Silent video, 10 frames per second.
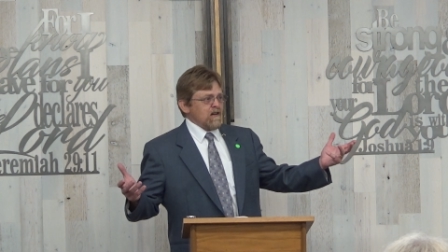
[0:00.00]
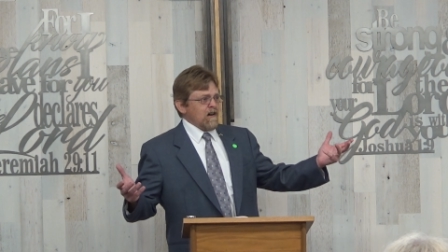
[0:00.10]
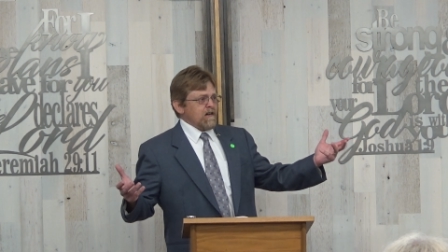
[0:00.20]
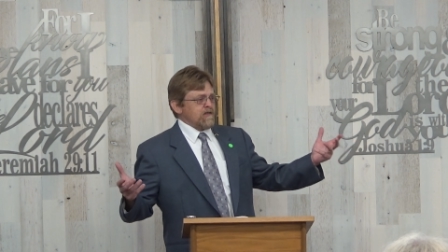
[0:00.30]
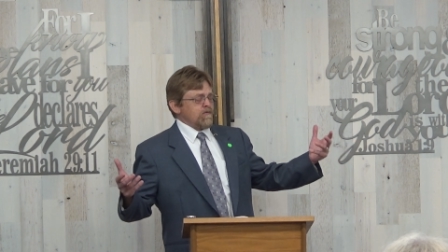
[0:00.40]

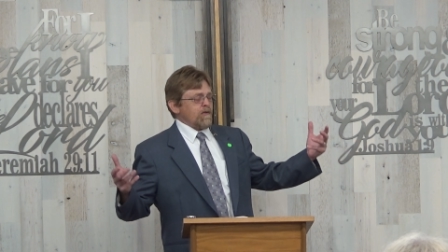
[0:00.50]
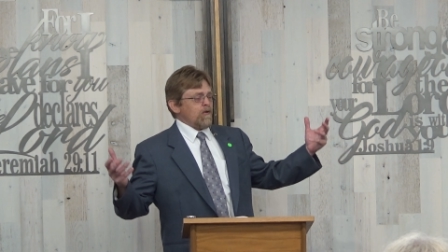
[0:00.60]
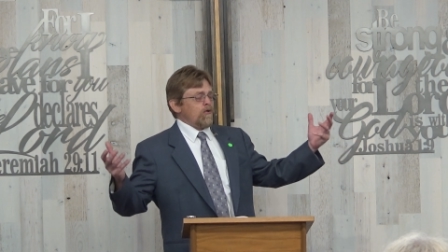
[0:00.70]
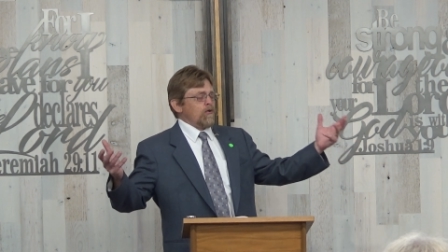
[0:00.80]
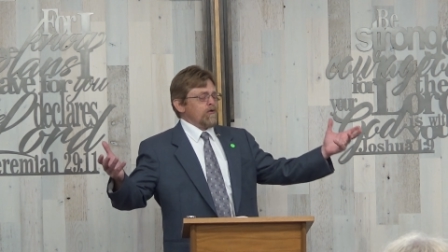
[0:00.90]
God is
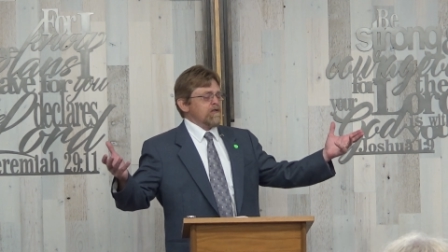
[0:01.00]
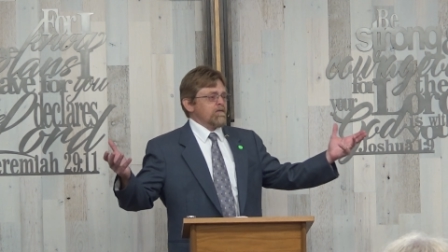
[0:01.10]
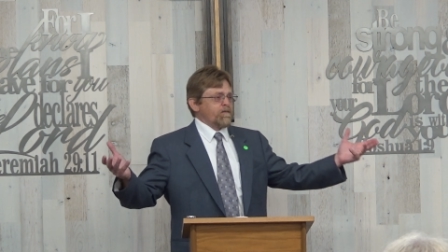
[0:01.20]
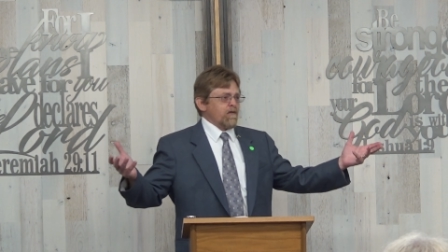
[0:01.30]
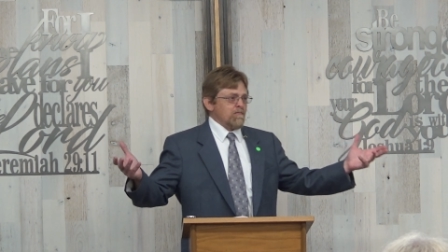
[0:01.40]

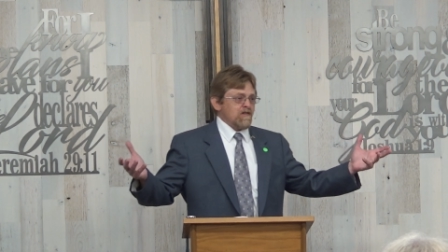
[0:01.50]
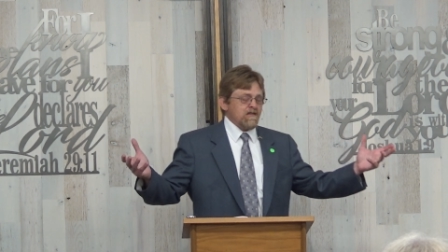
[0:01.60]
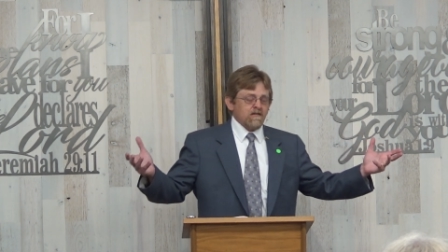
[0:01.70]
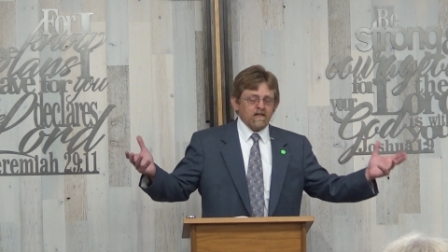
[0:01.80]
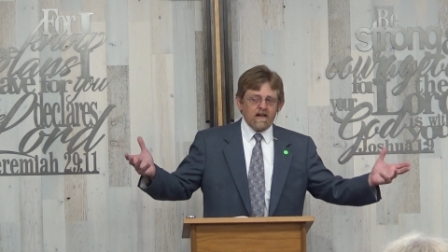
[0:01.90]
withholding from
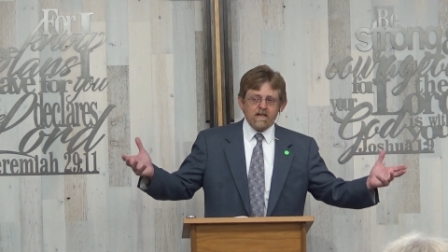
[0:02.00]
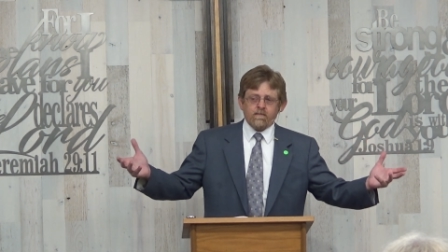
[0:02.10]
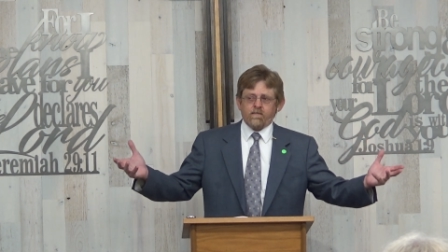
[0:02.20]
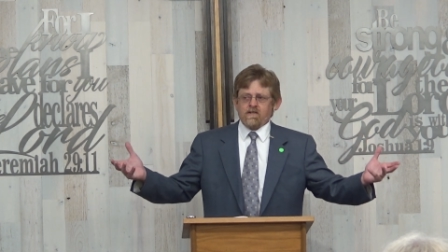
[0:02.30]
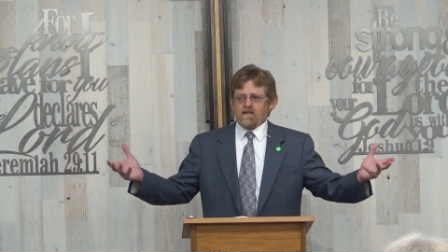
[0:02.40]
me the
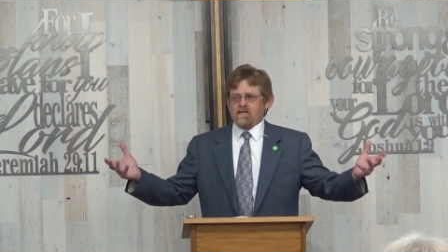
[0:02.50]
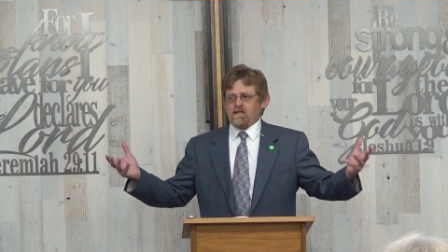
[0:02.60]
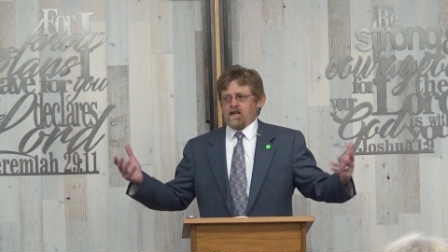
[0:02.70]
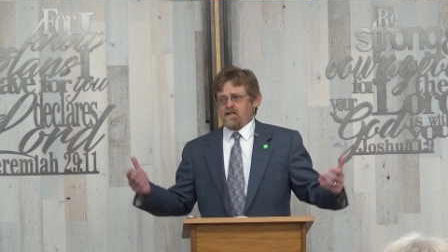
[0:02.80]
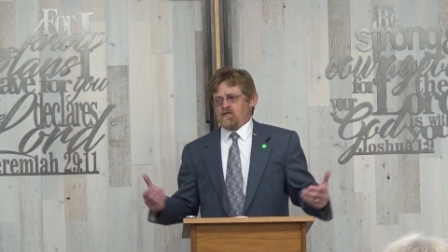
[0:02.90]
life
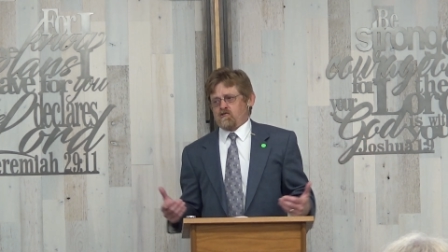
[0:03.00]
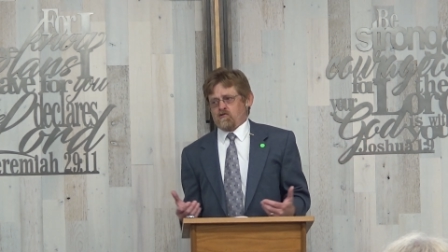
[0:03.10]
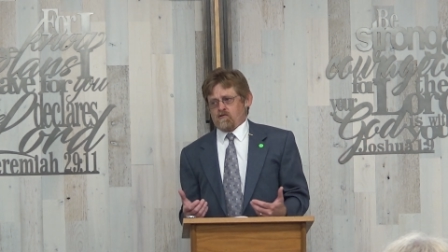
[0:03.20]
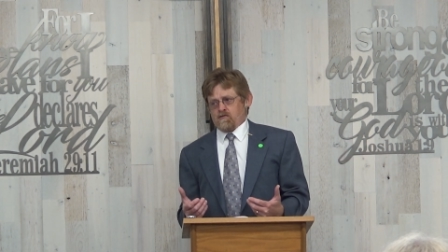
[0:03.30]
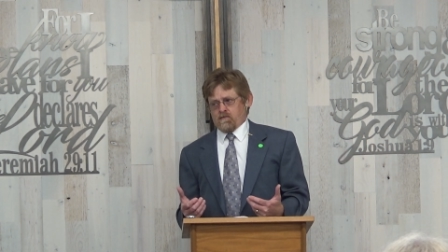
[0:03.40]
that I
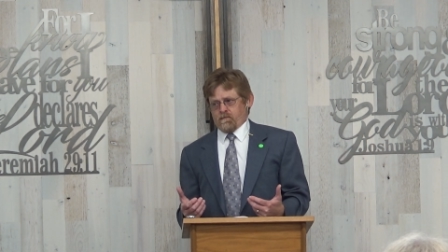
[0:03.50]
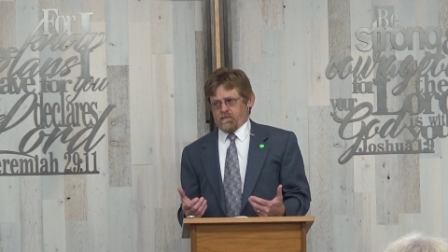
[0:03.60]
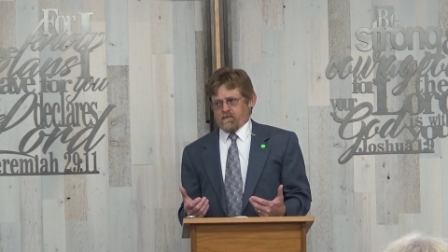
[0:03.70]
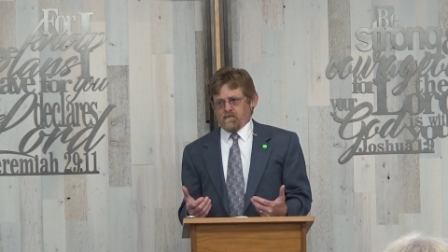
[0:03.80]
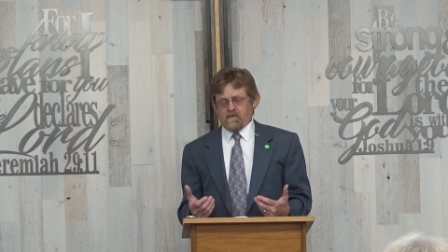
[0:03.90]

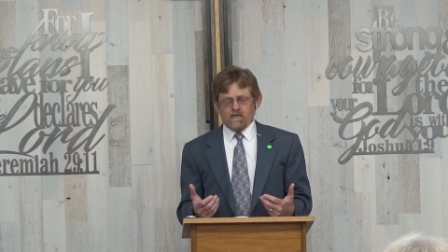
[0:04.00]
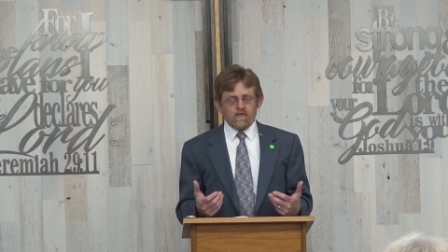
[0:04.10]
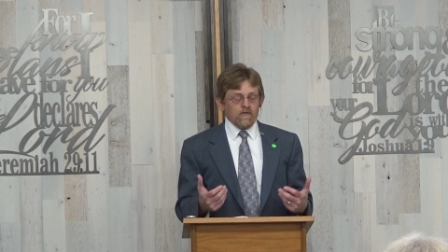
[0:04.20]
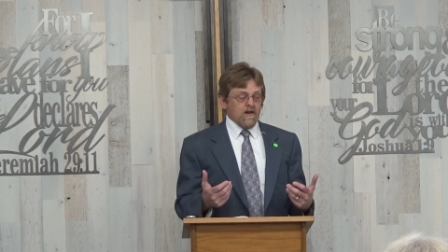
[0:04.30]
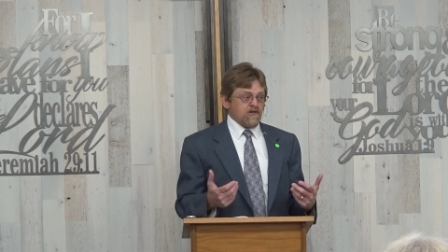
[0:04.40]
deserve,
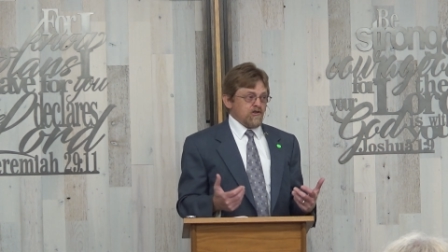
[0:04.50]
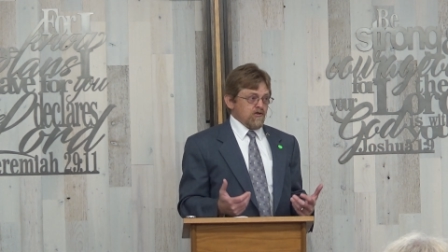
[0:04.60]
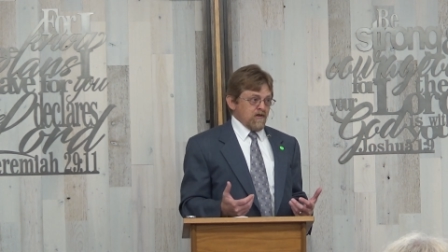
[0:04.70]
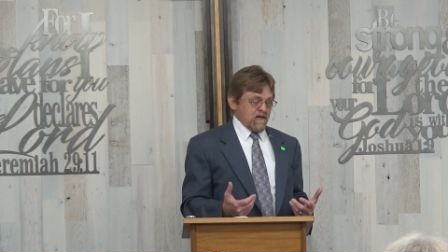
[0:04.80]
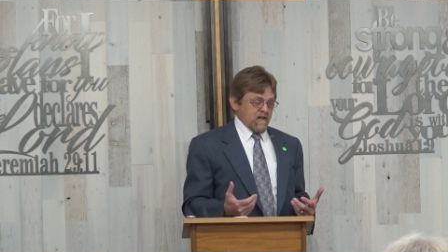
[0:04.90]
or I
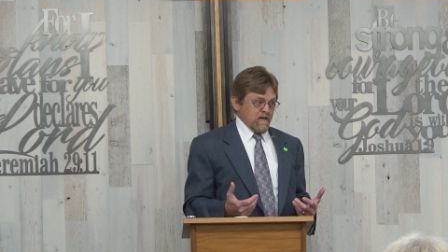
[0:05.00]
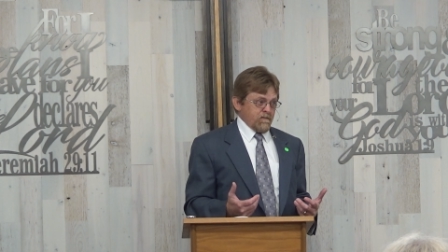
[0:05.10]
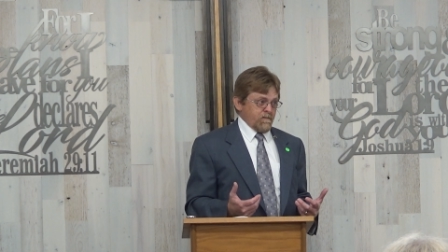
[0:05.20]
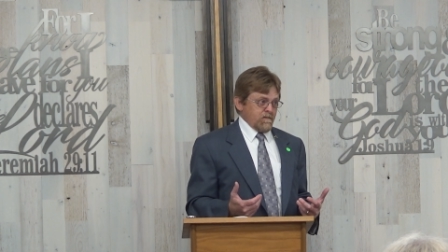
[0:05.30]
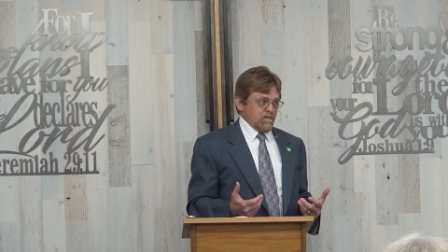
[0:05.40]
should have.